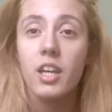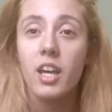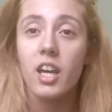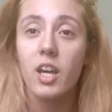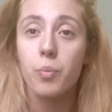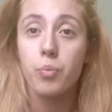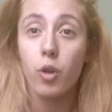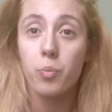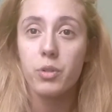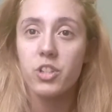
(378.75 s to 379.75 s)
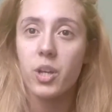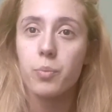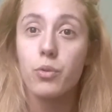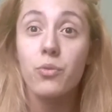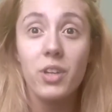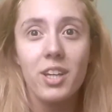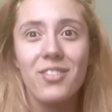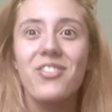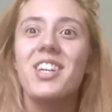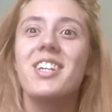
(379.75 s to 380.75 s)
a uh, proper shampoo vegan,
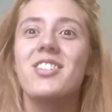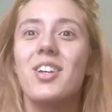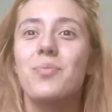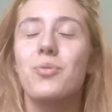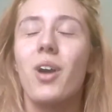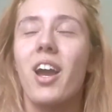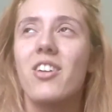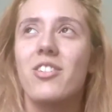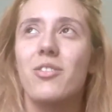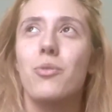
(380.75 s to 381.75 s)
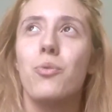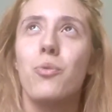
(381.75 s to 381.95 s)
vegan shampoo I actually